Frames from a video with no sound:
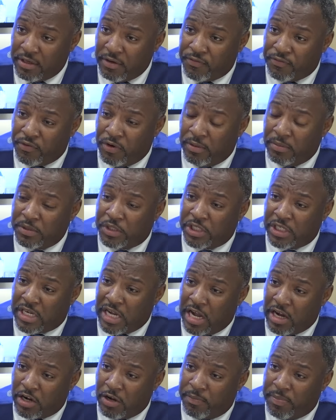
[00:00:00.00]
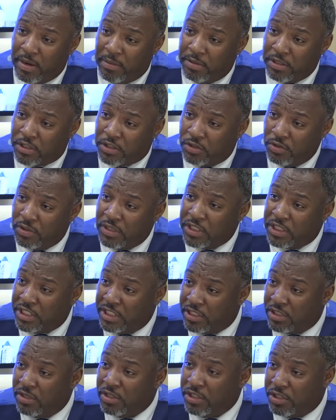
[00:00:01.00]
from Chicago Public School, and
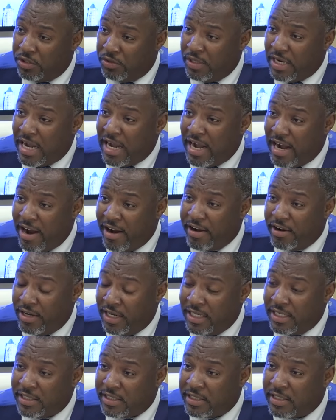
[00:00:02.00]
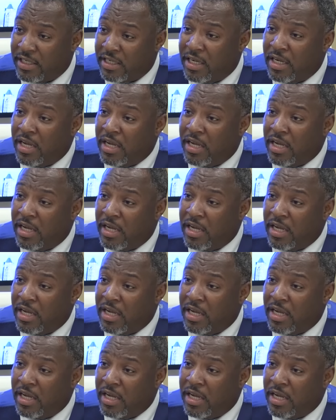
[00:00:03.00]
she's on a do not hire list.